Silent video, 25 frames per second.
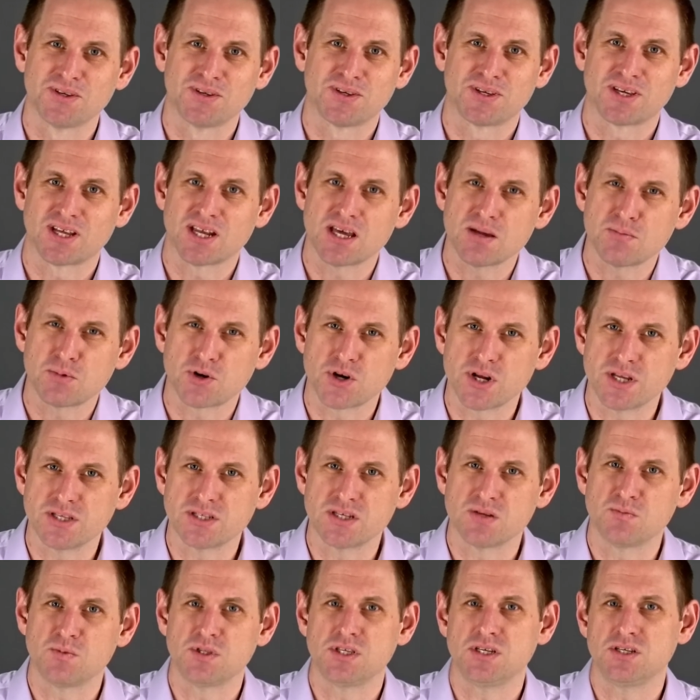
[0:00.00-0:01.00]

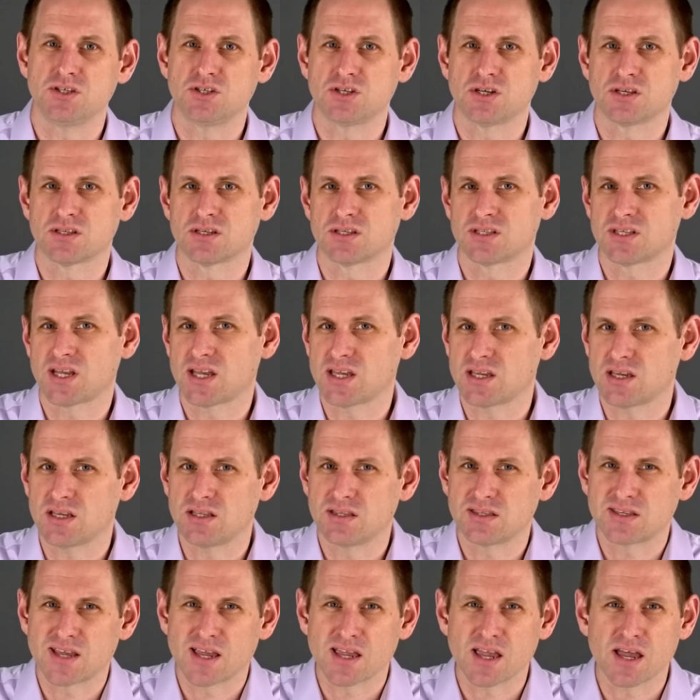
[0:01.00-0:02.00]
collaborating with each other day
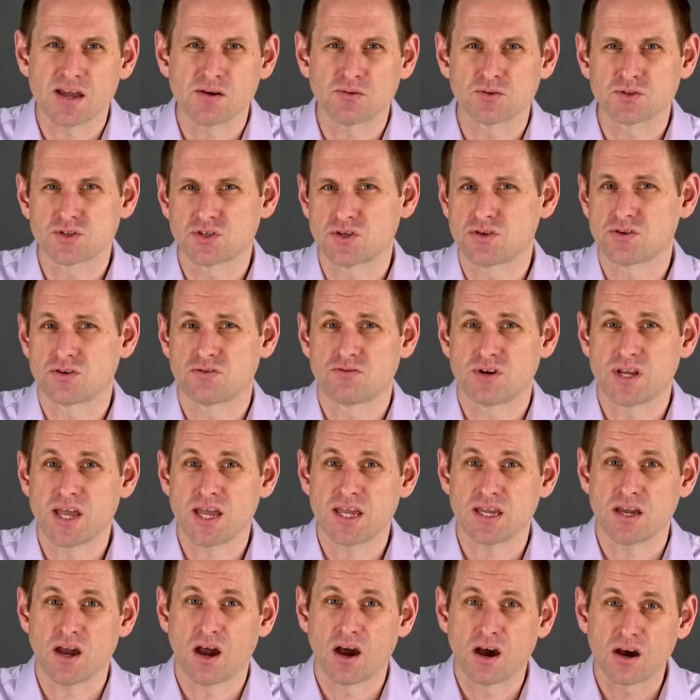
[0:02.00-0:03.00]
in, day out to
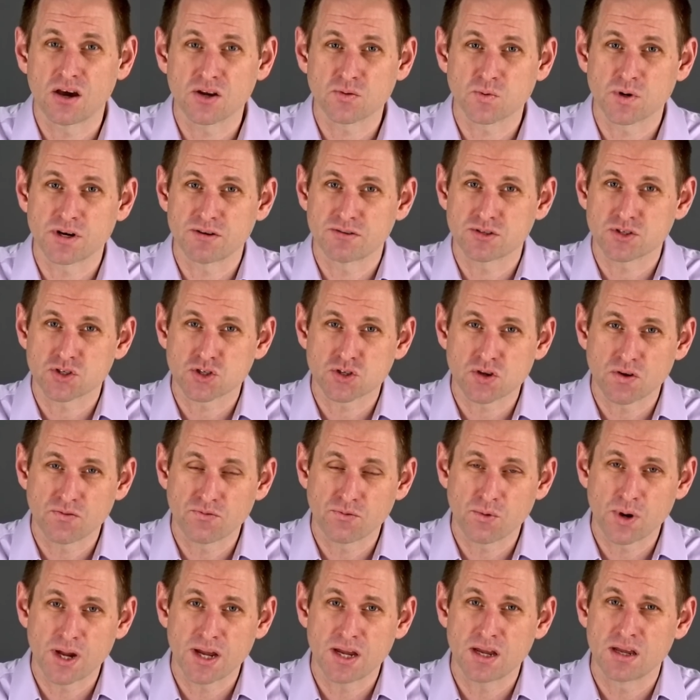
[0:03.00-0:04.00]
create hardware and
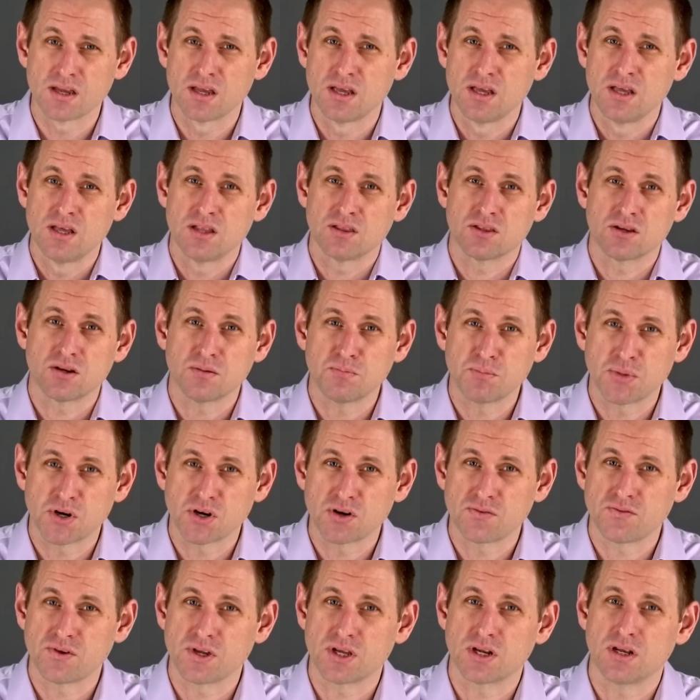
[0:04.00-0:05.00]
software that are
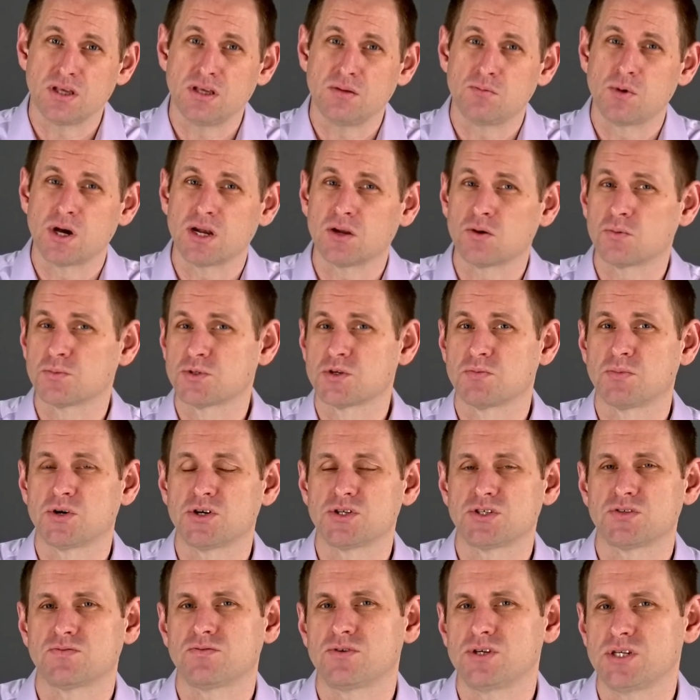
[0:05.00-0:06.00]
perfectly well
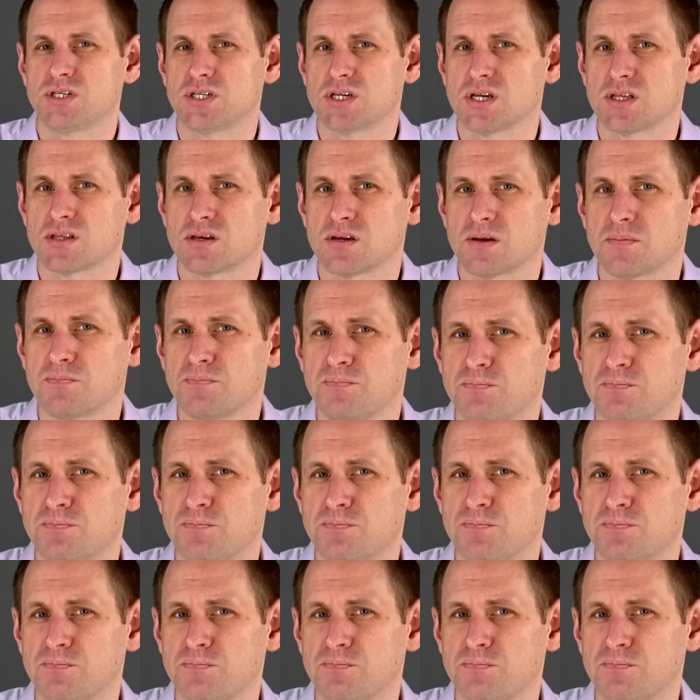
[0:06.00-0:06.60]
optimized for each other.